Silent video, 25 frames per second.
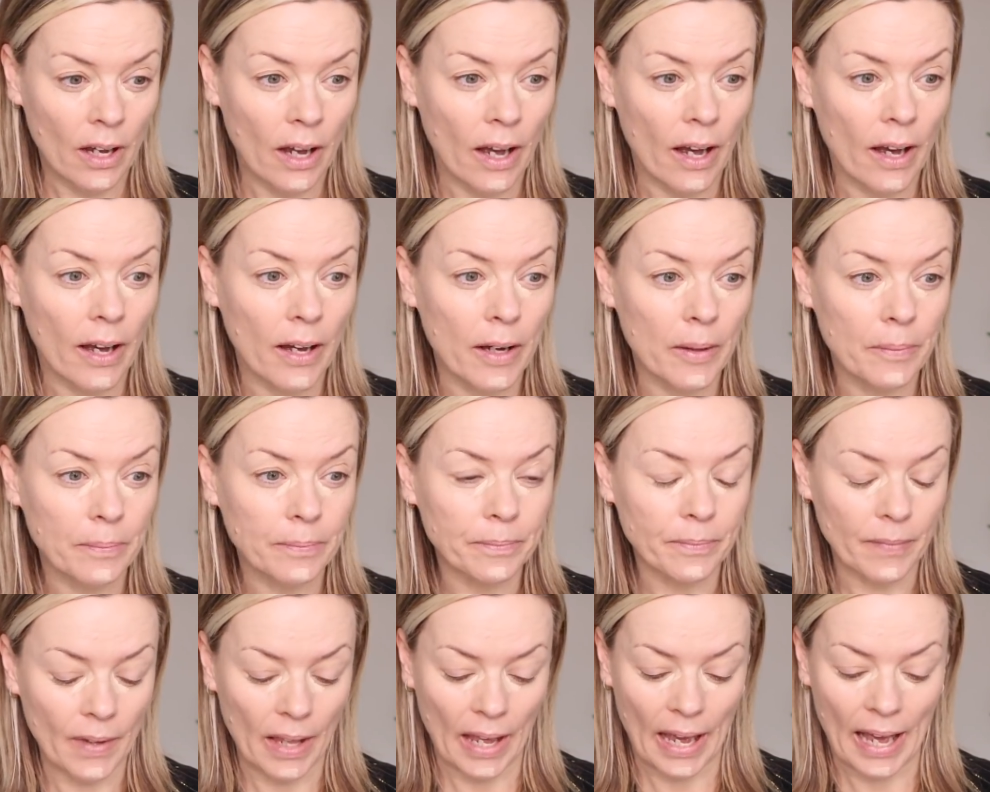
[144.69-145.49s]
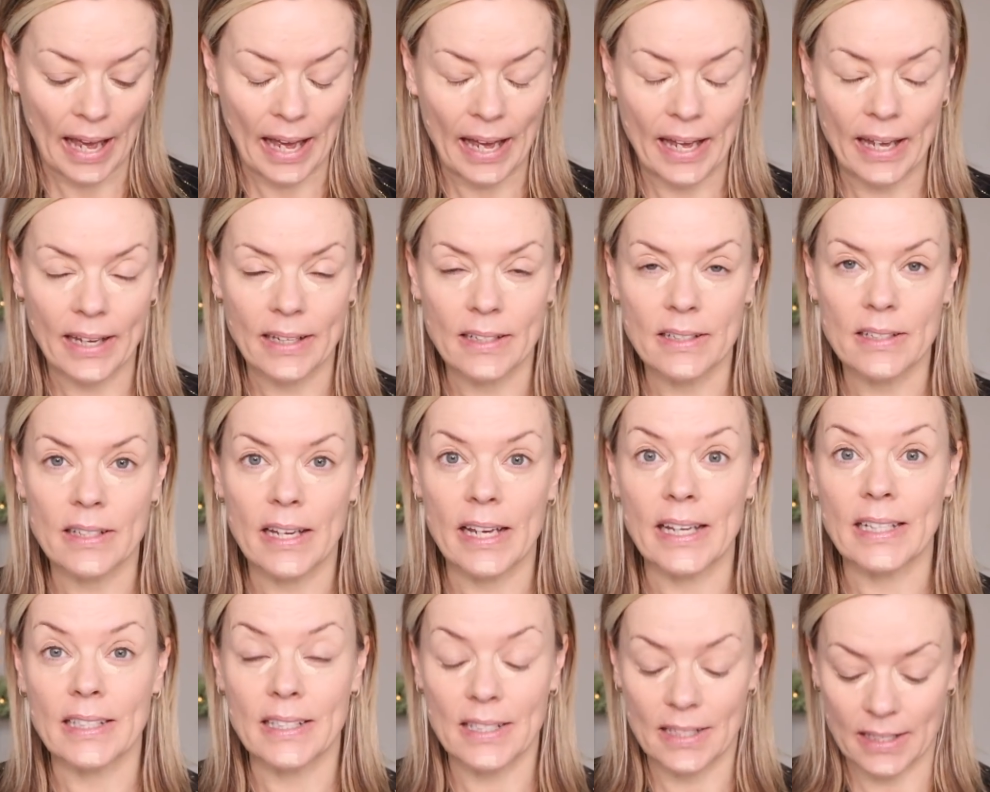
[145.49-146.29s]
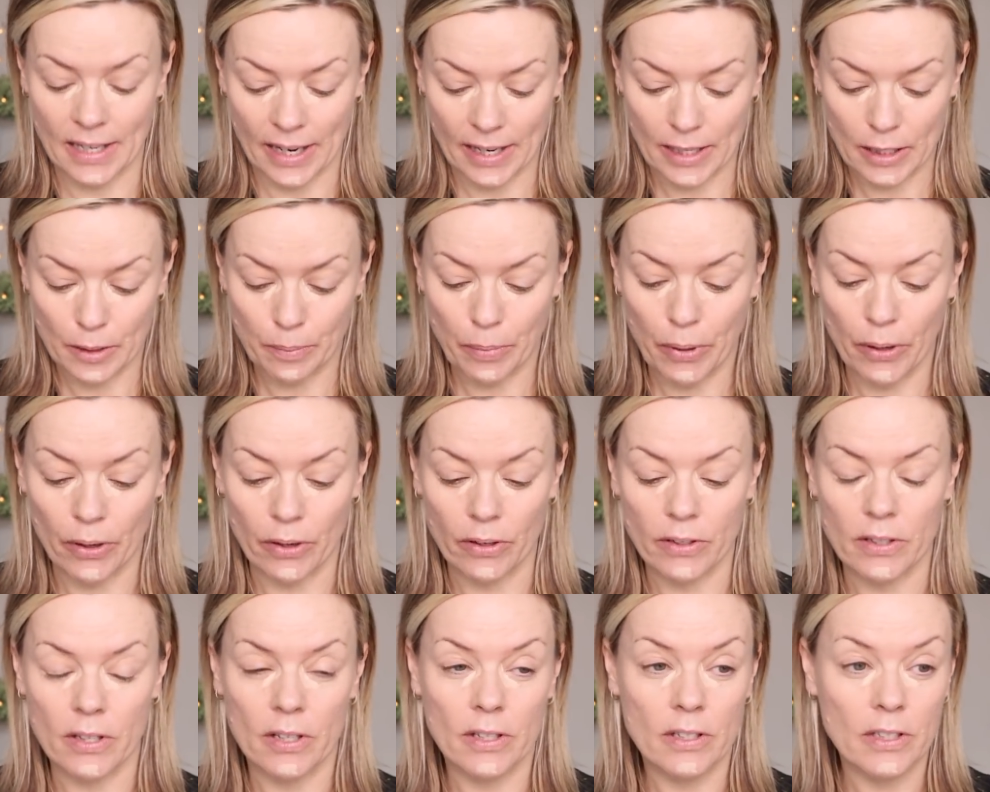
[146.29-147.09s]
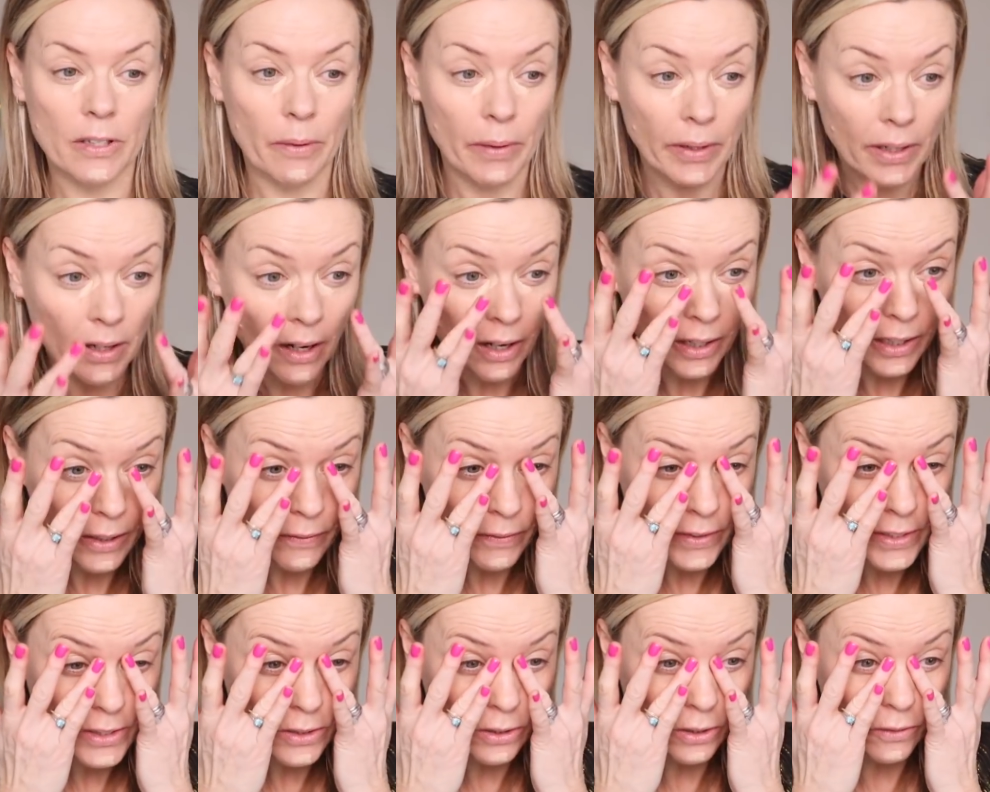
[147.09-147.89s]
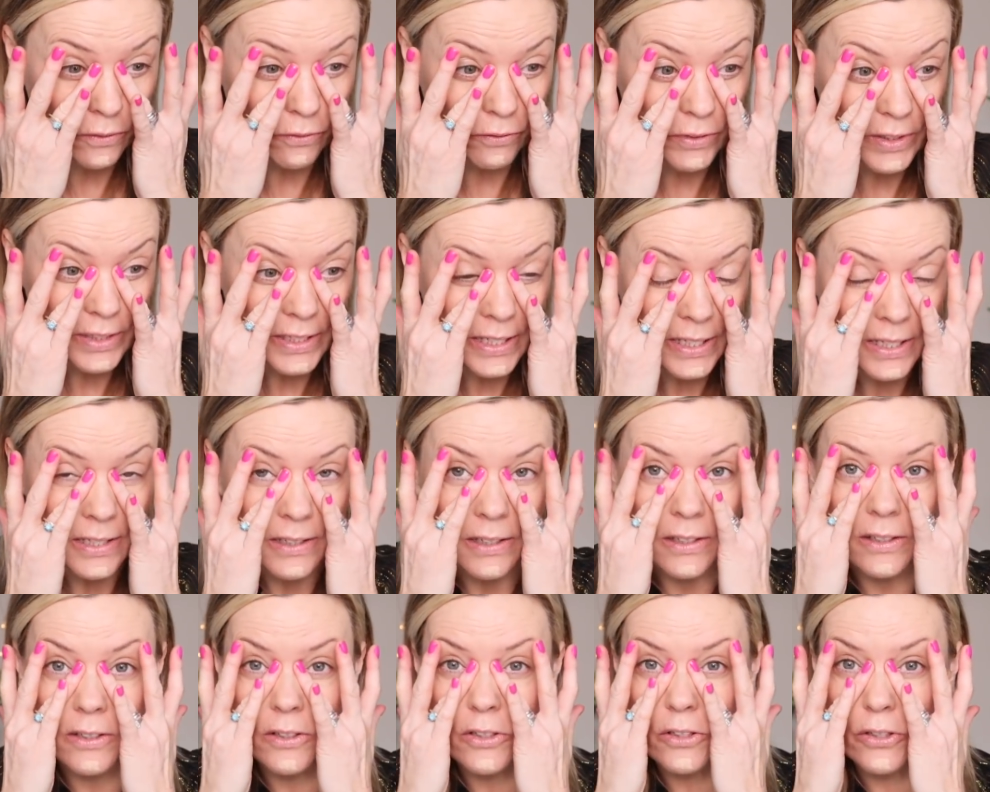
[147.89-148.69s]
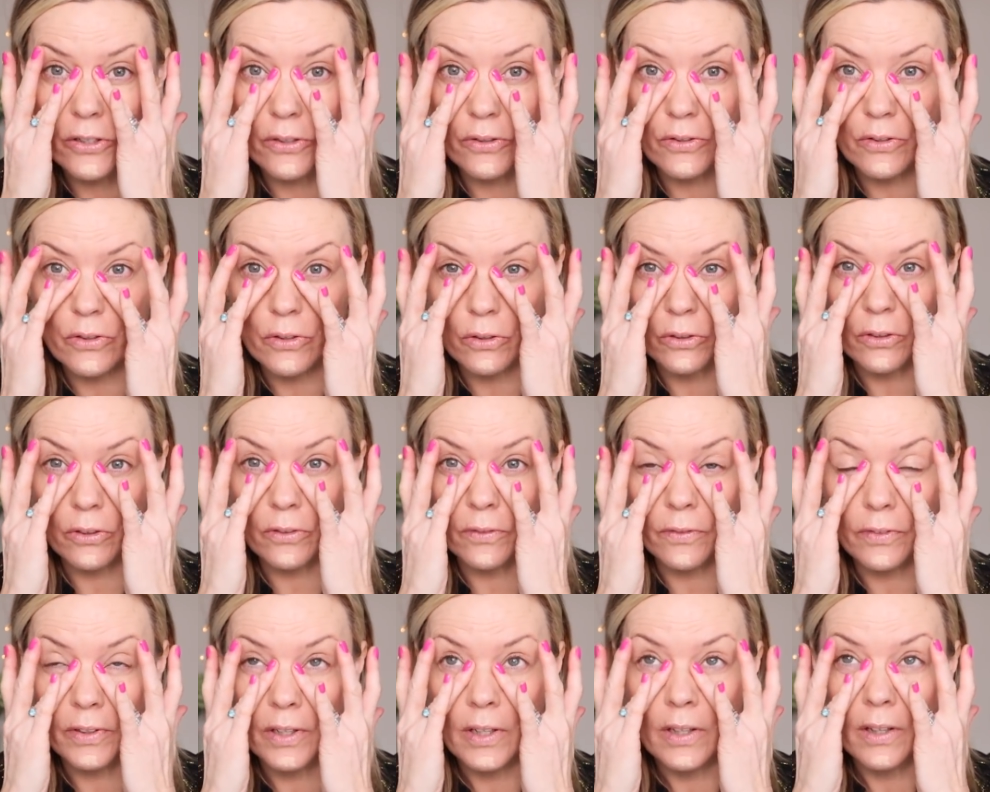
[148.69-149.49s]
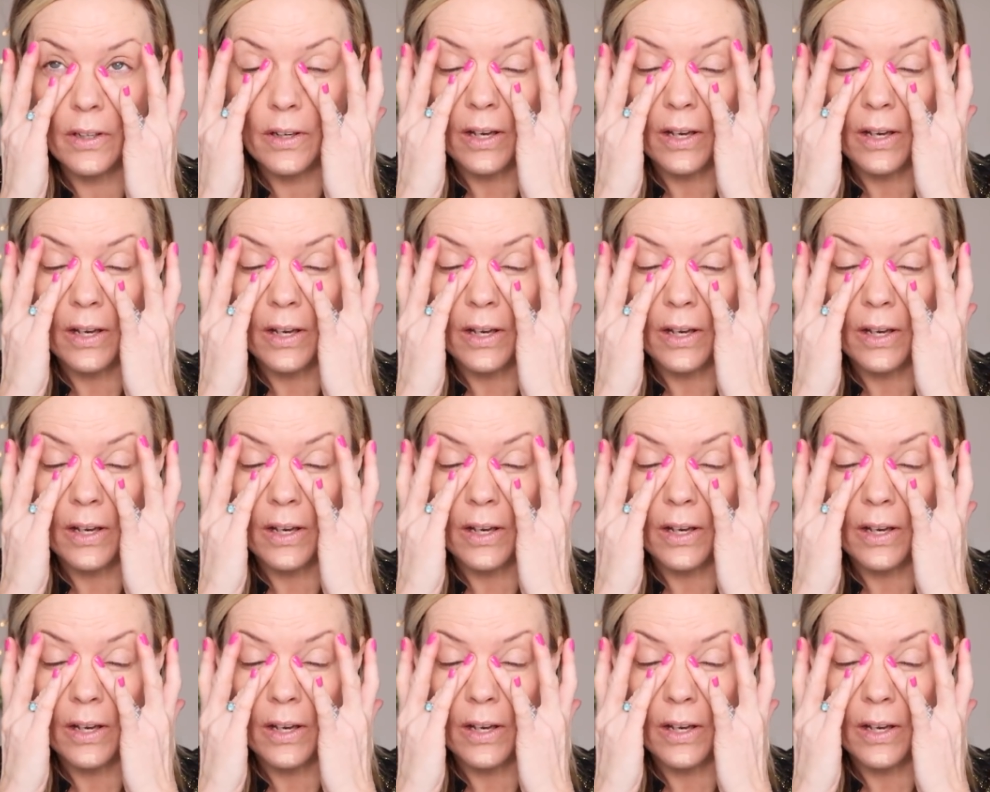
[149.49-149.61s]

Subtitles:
And it stays put, so it kind of is sort of resistant to sort of